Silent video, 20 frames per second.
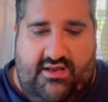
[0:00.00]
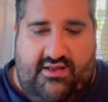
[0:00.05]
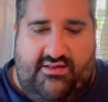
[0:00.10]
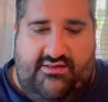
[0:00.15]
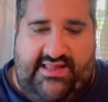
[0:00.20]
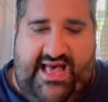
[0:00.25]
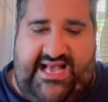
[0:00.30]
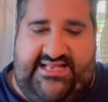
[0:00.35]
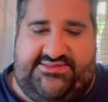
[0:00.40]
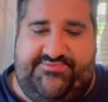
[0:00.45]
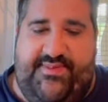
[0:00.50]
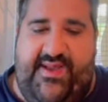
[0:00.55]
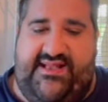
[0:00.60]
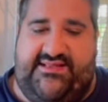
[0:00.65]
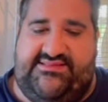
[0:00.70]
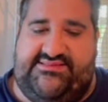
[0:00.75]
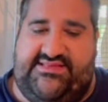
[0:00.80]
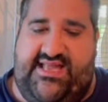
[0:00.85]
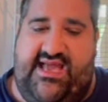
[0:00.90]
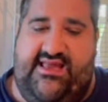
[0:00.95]
Last man
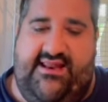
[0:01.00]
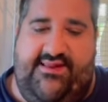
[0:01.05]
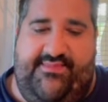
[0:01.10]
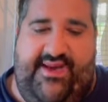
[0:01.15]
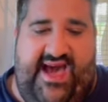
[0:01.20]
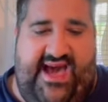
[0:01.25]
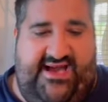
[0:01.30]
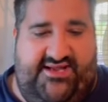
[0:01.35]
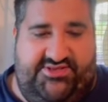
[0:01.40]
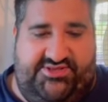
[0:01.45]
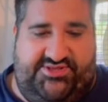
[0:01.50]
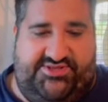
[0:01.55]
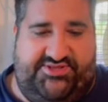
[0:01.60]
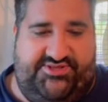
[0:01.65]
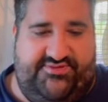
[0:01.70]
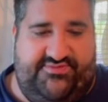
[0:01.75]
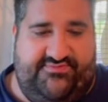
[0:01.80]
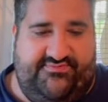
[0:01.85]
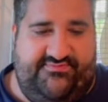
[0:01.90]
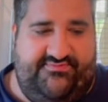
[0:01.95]
standing
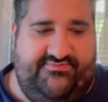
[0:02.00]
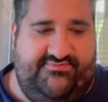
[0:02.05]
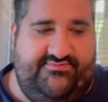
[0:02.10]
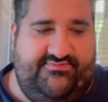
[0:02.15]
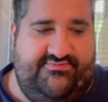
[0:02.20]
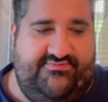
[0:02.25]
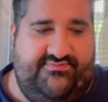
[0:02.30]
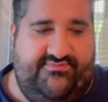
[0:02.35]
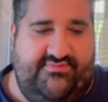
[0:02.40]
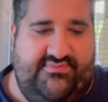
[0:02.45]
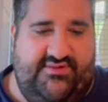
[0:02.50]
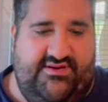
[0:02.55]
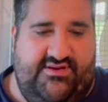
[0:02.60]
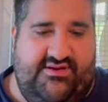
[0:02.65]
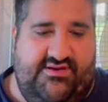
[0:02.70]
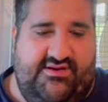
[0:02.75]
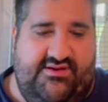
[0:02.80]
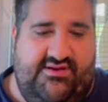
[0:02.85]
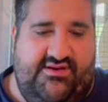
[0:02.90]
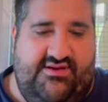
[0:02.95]
match.
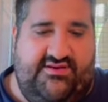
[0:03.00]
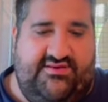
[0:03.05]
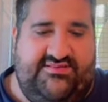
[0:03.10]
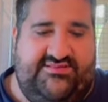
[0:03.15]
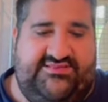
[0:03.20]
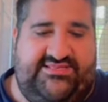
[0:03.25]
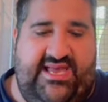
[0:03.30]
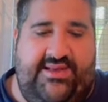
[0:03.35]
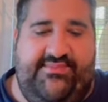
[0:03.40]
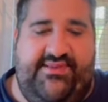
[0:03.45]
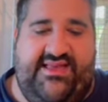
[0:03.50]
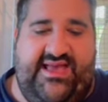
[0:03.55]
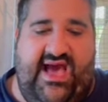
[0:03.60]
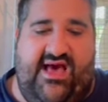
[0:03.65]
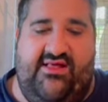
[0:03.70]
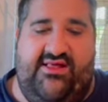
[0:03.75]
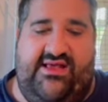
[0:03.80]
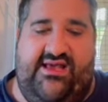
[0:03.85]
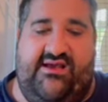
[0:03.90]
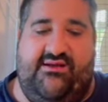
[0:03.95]
Sami
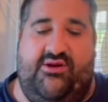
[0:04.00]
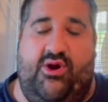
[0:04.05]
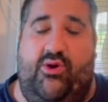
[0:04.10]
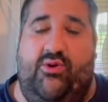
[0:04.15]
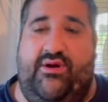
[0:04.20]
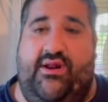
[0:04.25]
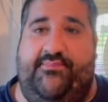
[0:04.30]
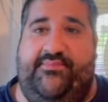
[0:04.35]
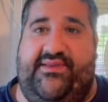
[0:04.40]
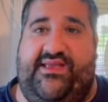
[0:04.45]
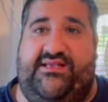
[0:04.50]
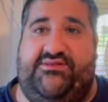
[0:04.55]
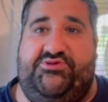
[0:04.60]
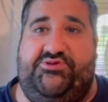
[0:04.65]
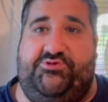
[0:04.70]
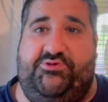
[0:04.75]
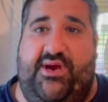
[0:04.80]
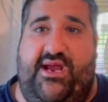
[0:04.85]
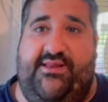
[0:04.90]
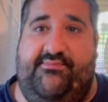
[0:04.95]
Callihan going up against
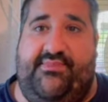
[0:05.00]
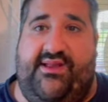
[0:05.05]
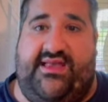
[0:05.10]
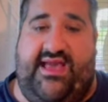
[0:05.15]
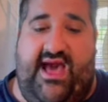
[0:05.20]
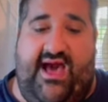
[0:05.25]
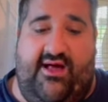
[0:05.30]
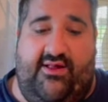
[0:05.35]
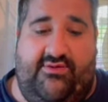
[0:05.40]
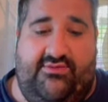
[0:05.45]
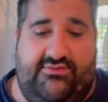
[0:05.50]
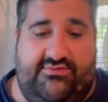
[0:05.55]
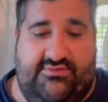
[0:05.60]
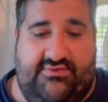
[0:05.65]
Trey Miguel.